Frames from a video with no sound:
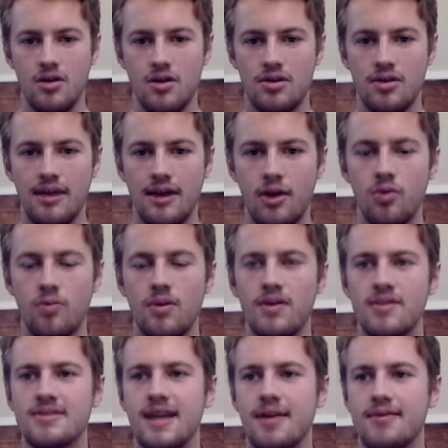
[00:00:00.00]
that
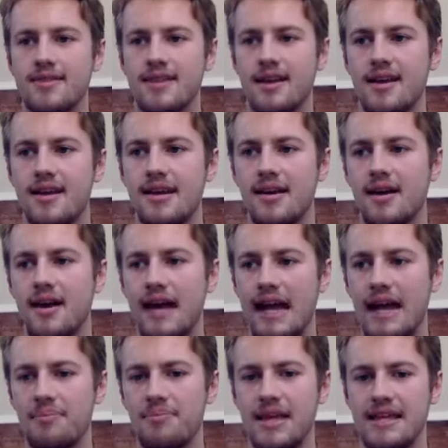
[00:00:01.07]
almost sounds like I
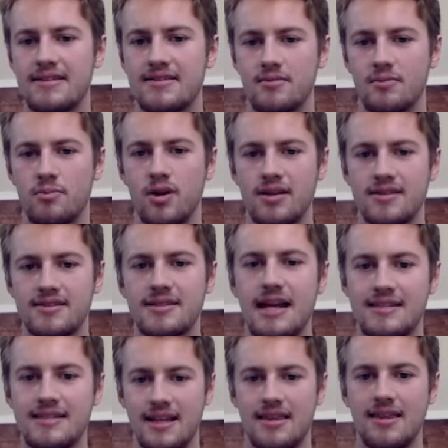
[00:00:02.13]
am this one
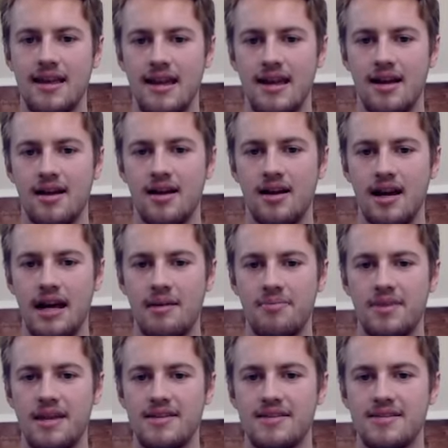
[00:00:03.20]
static thing, I am
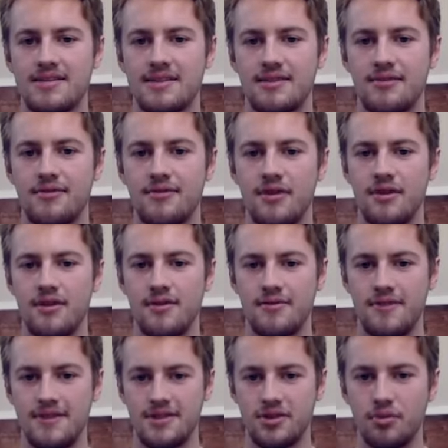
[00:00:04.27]
this sort of
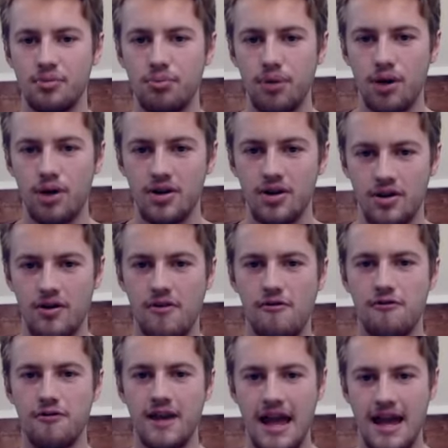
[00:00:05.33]
physical block
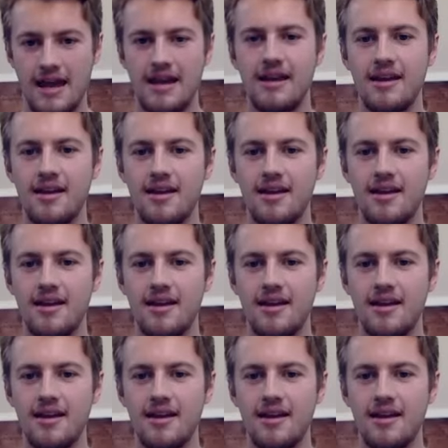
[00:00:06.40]
of gay.